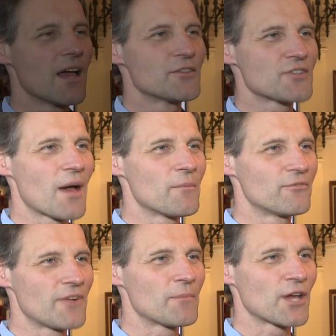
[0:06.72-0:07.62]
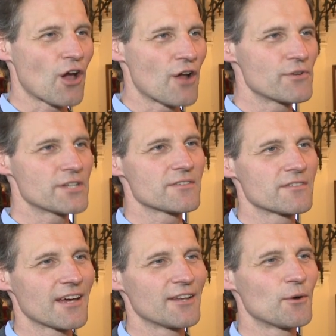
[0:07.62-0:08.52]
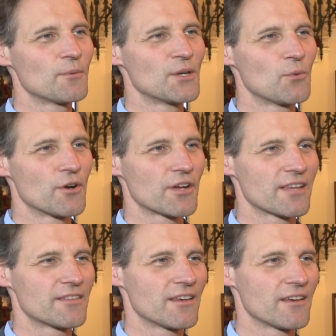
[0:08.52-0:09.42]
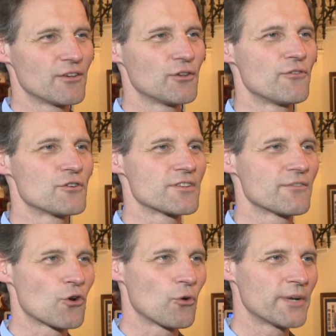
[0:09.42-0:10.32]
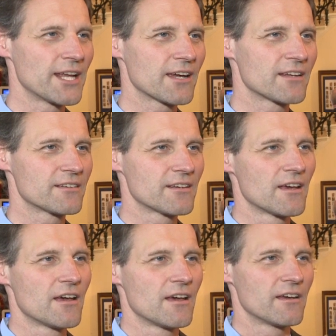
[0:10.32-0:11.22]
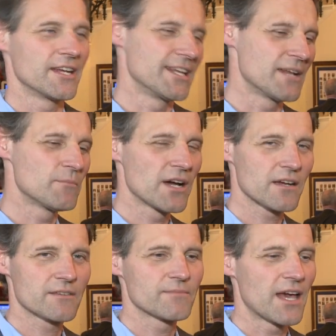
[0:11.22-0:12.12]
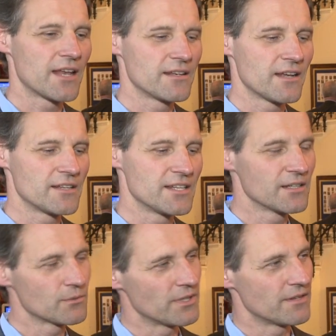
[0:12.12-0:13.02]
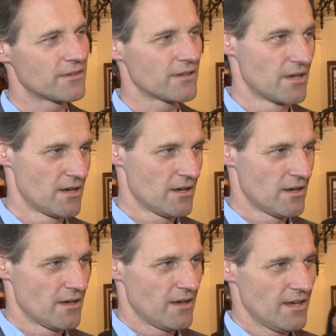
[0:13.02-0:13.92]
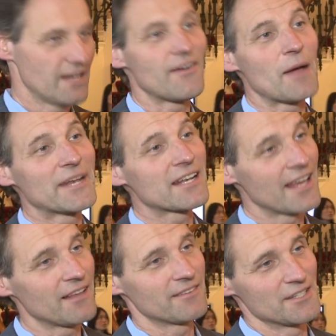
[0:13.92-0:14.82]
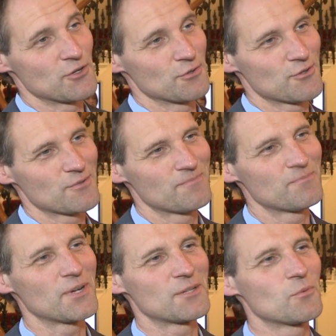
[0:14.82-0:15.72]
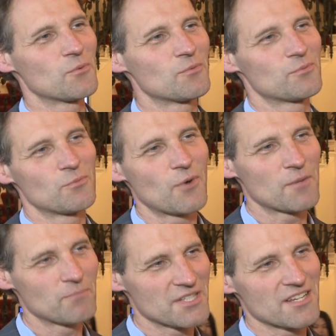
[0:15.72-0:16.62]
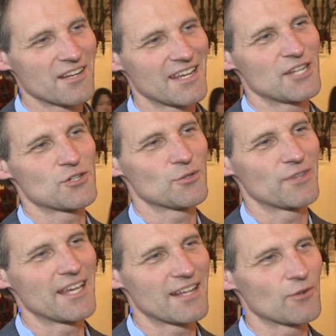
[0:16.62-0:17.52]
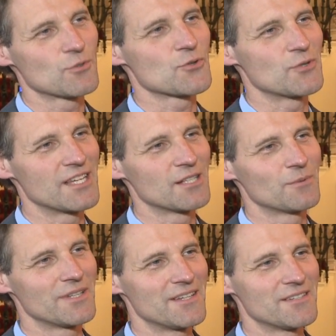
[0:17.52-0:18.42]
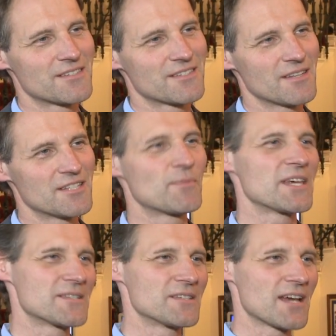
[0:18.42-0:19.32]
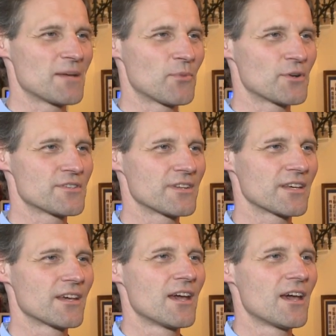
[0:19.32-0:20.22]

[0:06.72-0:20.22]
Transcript: So I'm Flemming Konradsen. I normally work at the University of Copenhagen in Denmark, and I deal with environmental health issues. But one particular issue that I also deal with is pesticide poisoning.